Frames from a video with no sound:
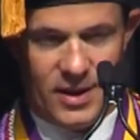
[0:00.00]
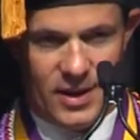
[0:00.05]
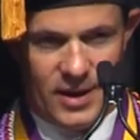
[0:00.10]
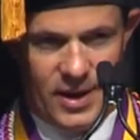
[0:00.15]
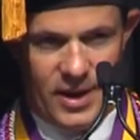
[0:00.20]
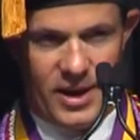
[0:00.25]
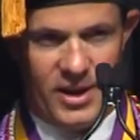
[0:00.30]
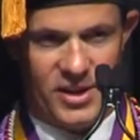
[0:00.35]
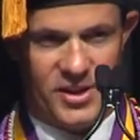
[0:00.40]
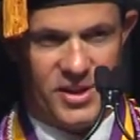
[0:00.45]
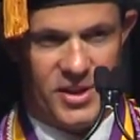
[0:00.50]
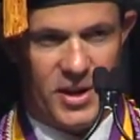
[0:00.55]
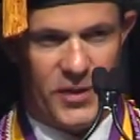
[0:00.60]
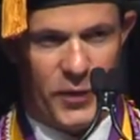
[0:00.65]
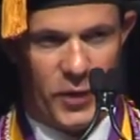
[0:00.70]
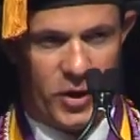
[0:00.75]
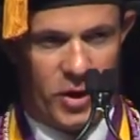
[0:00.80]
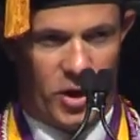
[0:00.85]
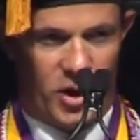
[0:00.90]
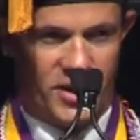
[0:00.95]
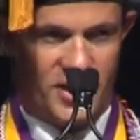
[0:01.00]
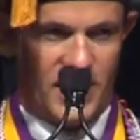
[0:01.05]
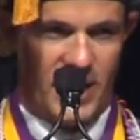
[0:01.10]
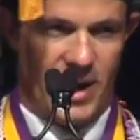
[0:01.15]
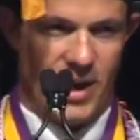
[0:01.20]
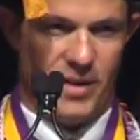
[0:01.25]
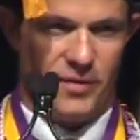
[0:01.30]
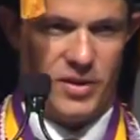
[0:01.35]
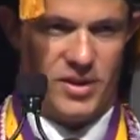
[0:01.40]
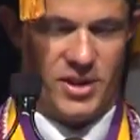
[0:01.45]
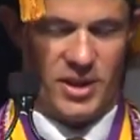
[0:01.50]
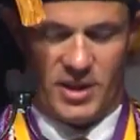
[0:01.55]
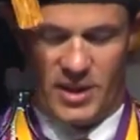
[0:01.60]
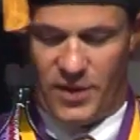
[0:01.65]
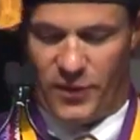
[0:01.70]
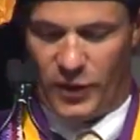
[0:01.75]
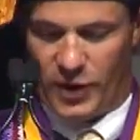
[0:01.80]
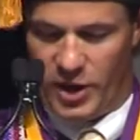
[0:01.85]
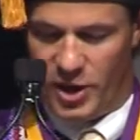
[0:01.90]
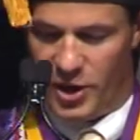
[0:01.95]
It is difficult to have a
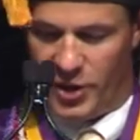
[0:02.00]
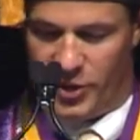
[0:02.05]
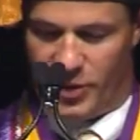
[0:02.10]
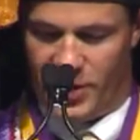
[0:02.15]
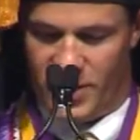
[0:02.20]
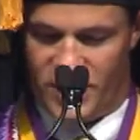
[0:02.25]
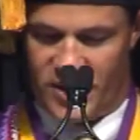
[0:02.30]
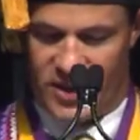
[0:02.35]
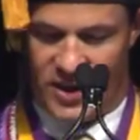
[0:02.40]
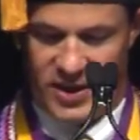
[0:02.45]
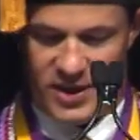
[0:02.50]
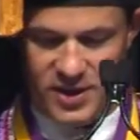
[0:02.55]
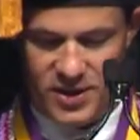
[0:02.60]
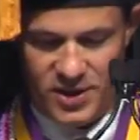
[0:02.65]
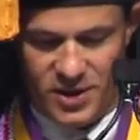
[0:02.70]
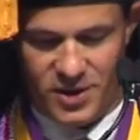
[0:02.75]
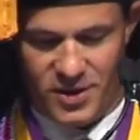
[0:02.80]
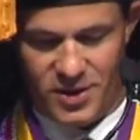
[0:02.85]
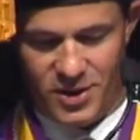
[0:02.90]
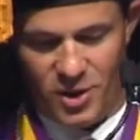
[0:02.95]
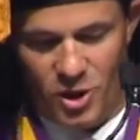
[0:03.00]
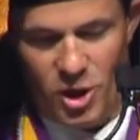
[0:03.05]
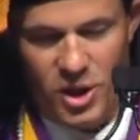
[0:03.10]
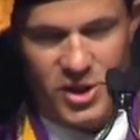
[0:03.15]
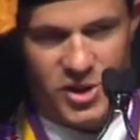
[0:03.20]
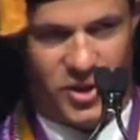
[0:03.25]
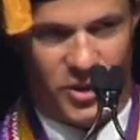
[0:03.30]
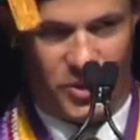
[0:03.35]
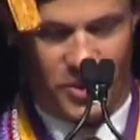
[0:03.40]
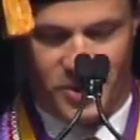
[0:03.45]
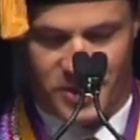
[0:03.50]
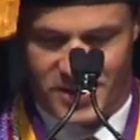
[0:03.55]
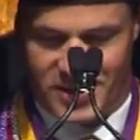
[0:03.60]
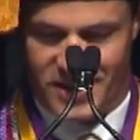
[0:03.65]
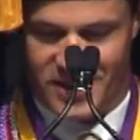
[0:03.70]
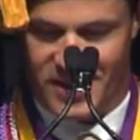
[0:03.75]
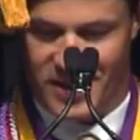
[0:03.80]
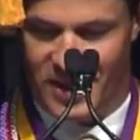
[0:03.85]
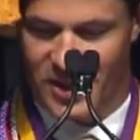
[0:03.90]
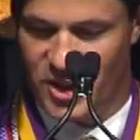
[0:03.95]
significant other as a law student,
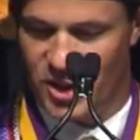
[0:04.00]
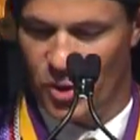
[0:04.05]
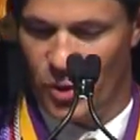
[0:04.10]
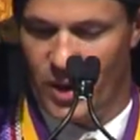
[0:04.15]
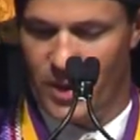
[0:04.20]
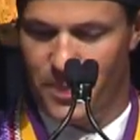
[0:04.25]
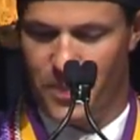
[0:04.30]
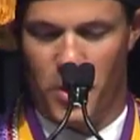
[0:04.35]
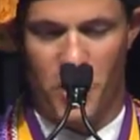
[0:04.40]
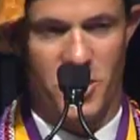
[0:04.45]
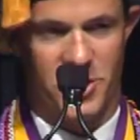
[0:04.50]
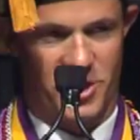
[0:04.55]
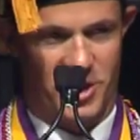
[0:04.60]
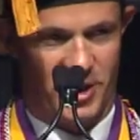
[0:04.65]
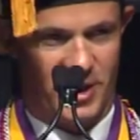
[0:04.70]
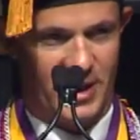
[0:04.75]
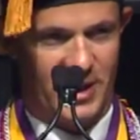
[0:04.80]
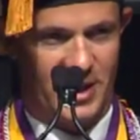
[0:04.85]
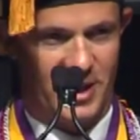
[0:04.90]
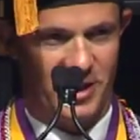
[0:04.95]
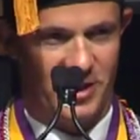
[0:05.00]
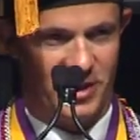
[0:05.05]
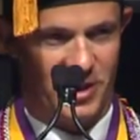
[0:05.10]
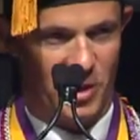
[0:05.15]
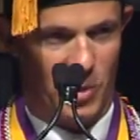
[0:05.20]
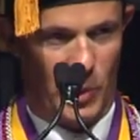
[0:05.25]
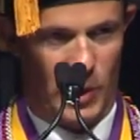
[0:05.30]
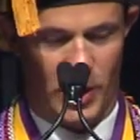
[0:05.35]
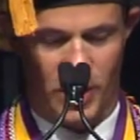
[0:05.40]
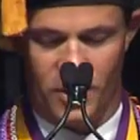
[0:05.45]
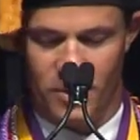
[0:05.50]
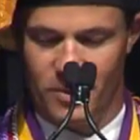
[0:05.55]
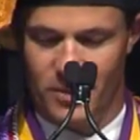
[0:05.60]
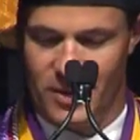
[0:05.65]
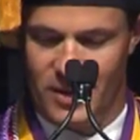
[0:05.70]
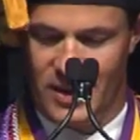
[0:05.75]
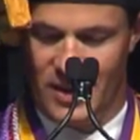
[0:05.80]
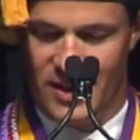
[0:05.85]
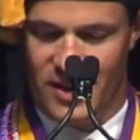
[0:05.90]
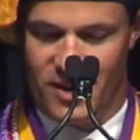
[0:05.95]
and so I'm personally keenly aware
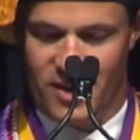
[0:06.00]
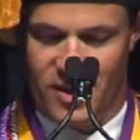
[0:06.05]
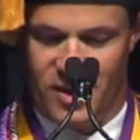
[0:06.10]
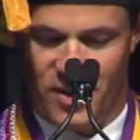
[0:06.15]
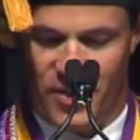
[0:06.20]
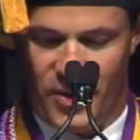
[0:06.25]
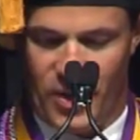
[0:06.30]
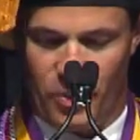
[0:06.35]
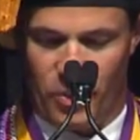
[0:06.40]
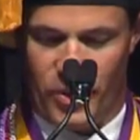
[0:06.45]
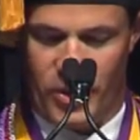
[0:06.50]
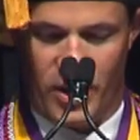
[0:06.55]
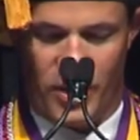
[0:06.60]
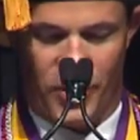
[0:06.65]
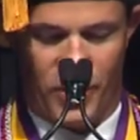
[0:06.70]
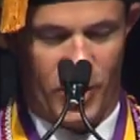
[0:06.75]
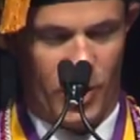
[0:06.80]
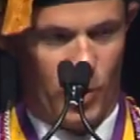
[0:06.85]
that without the